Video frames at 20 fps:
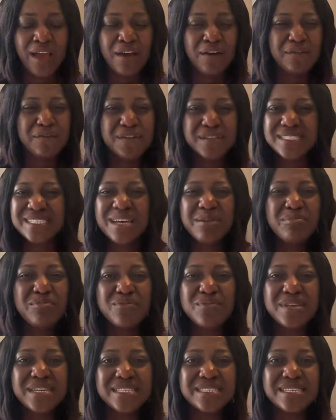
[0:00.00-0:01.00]
For some
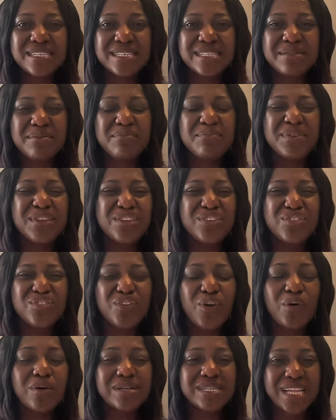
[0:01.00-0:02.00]
reason
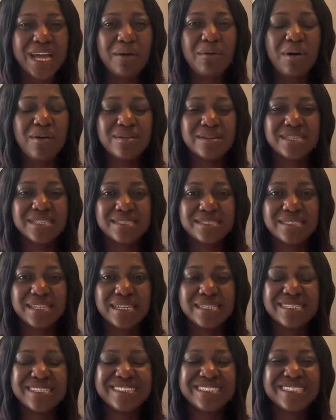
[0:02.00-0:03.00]
beyond our
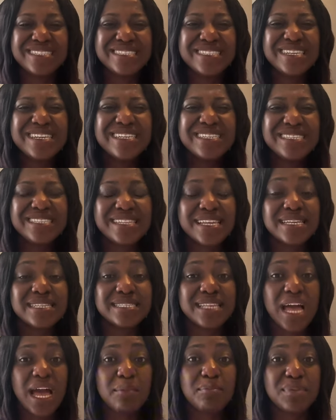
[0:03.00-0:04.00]
understanding, these
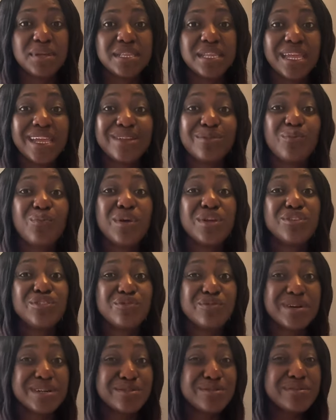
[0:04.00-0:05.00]
things happen, and when
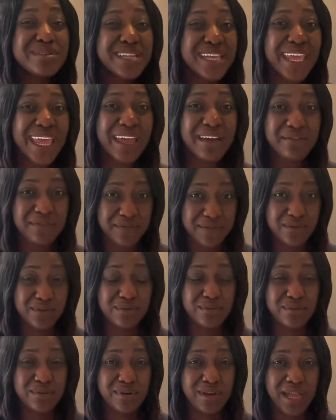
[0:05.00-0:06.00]
you are not
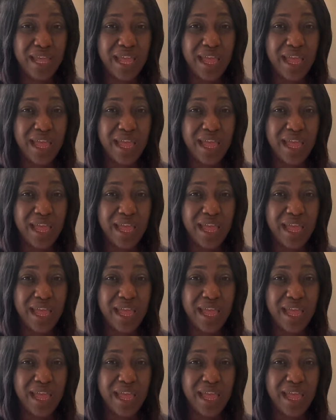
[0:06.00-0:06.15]
careful,